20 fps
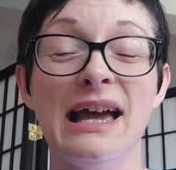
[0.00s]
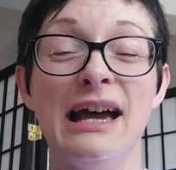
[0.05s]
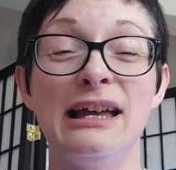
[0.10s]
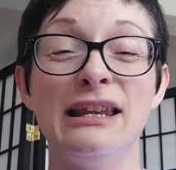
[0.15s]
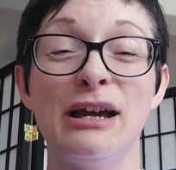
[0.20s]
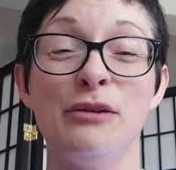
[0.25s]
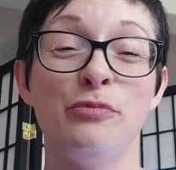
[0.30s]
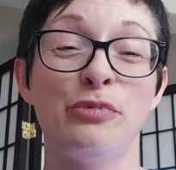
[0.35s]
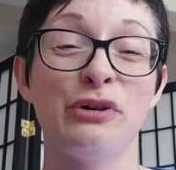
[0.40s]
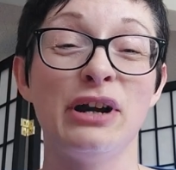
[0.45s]

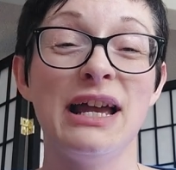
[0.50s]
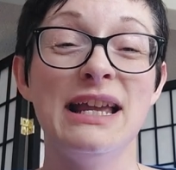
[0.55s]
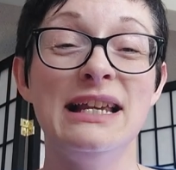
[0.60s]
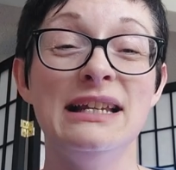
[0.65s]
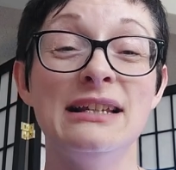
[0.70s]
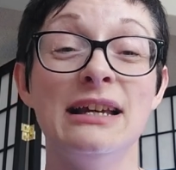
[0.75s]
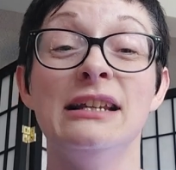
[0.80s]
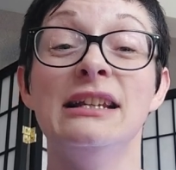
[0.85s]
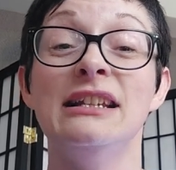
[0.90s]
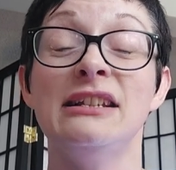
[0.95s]
And I
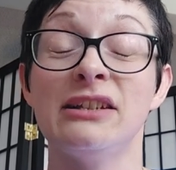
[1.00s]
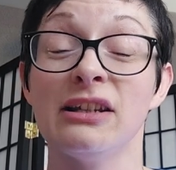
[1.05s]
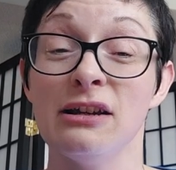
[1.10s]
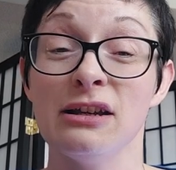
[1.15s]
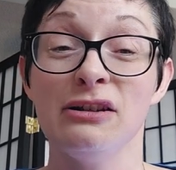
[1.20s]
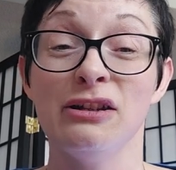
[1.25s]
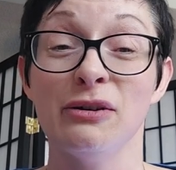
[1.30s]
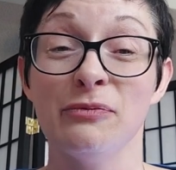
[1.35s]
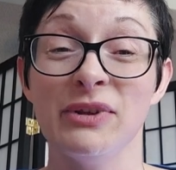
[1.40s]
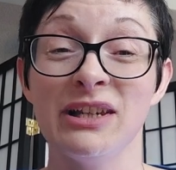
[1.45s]
prayed and it
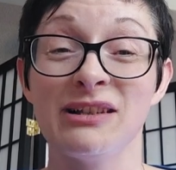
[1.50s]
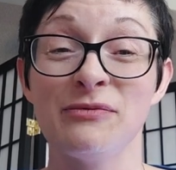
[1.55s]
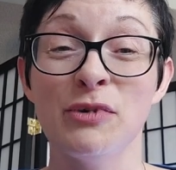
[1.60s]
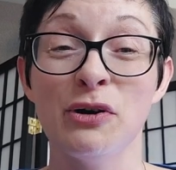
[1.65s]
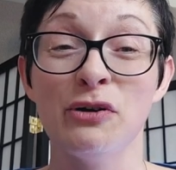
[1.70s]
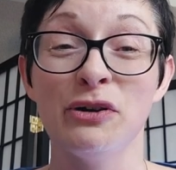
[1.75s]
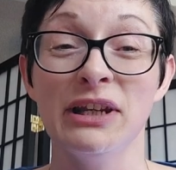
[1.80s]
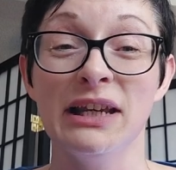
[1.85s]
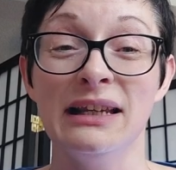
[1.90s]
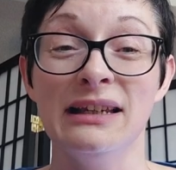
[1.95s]
turned up this
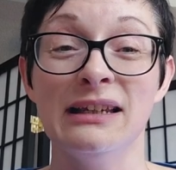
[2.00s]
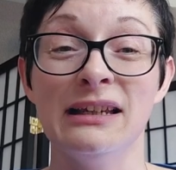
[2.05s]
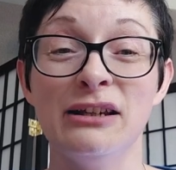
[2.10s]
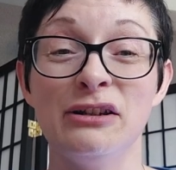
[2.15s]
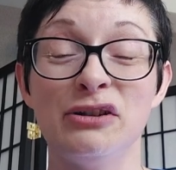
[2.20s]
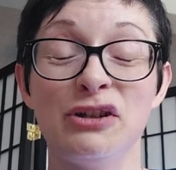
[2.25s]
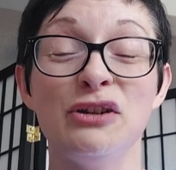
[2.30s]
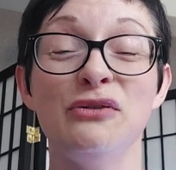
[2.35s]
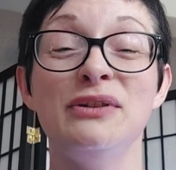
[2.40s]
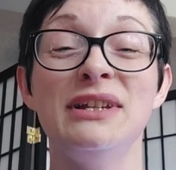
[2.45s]
morning,
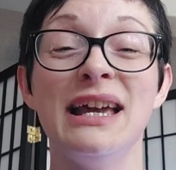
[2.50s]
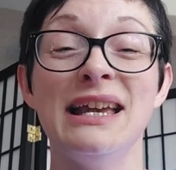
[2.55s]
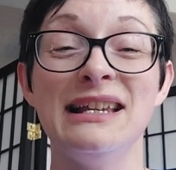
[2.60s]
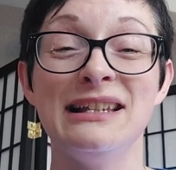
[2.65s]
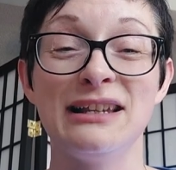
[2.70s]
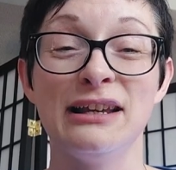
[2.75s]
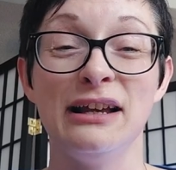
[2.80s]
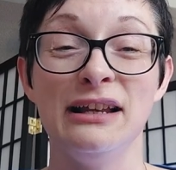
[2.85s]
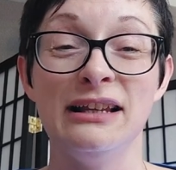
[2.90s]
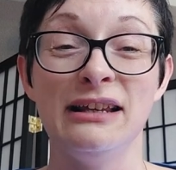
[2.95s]
two
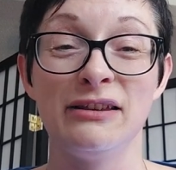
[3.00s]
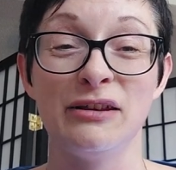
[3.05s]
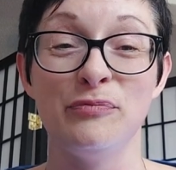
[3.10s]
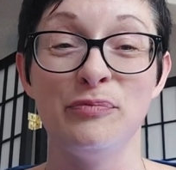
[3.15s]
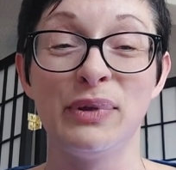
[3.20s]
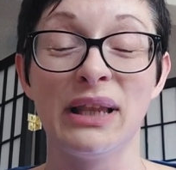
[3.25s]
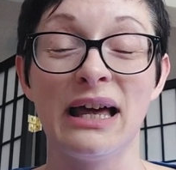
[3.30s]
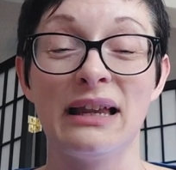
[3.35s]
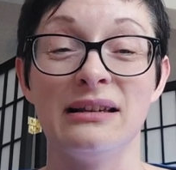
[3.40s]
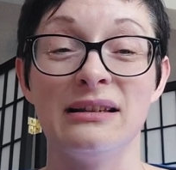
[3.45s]
days earlier
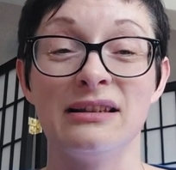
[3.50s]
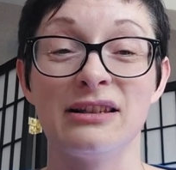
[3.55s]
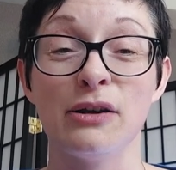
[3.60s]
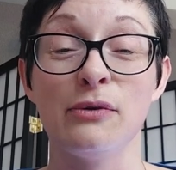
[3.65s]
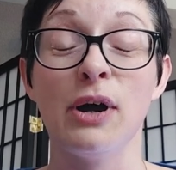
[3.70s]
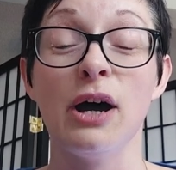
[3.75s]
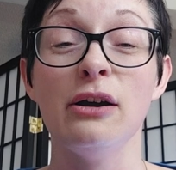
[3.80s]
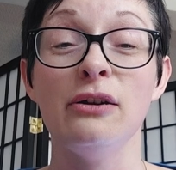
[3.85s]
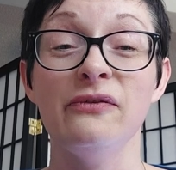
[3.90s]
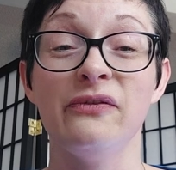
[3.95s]
than planned.
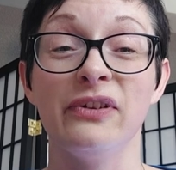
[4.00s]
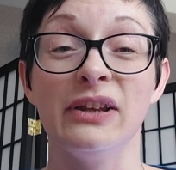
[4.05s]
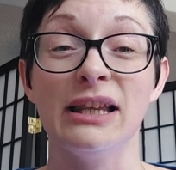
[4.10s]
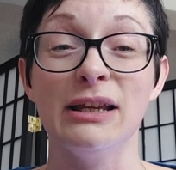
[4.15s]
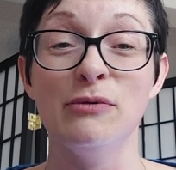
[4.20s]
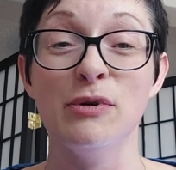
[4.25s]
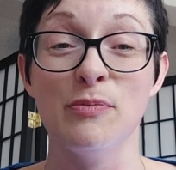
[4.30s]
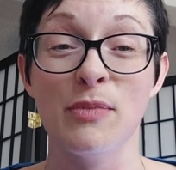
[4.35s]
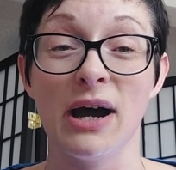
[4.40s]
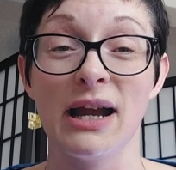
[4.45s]
So
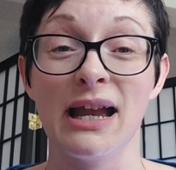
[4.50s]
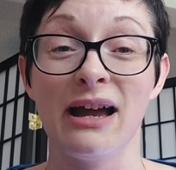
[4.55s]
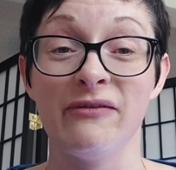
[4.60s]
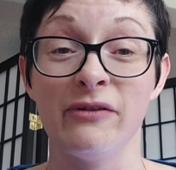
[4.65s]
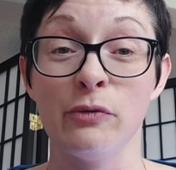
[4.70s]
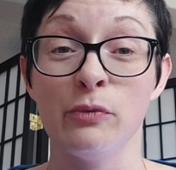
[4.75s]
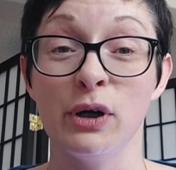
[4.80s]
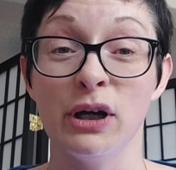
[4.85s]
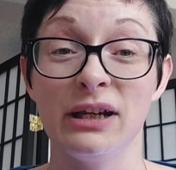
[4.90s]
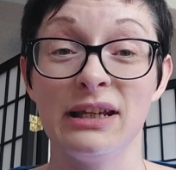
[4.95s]
hopefully we might
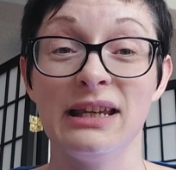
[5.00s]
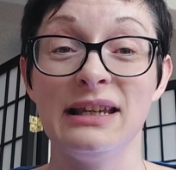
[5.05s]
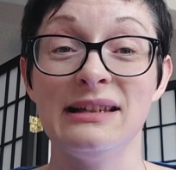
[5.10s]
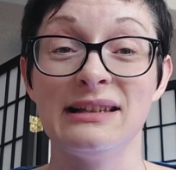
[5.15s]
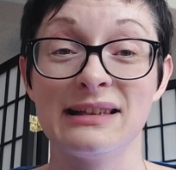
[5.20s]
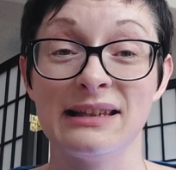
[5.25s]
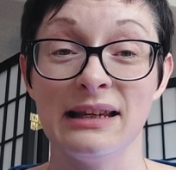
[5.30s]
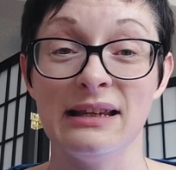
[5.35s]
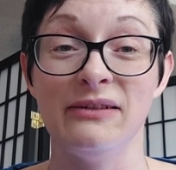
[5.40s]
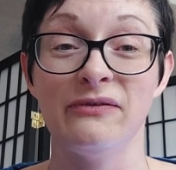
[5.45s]
have a working
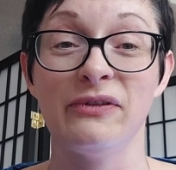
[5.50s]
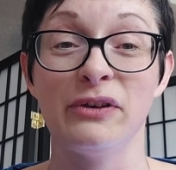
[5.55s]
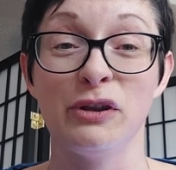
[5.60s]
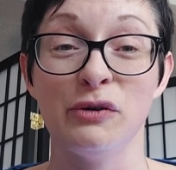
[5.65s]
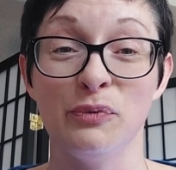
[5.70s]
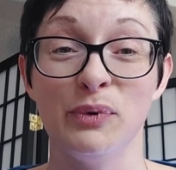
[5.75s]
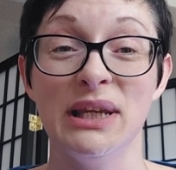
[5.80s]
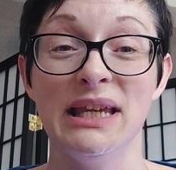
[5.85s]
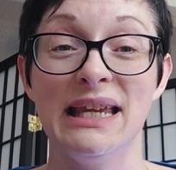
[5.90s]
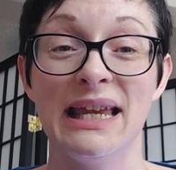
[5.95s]
sink for
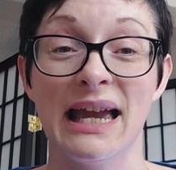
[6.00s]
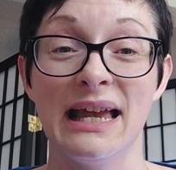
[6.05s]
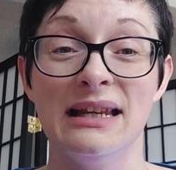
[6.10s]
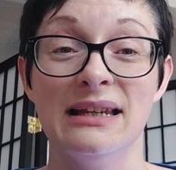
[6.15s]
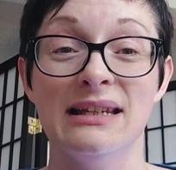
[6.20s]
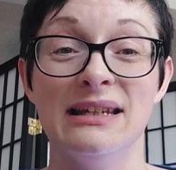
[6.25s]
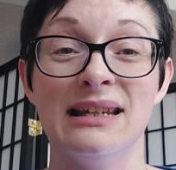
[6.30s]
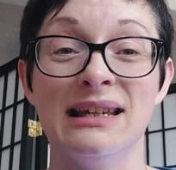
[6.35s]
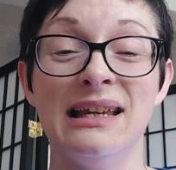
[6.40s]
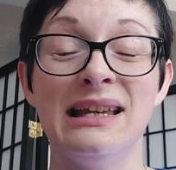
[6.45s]
the
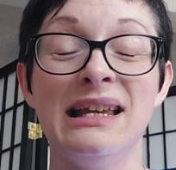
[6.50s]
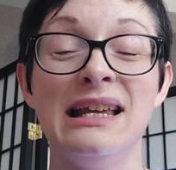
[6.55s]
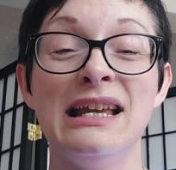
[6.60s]
weekend.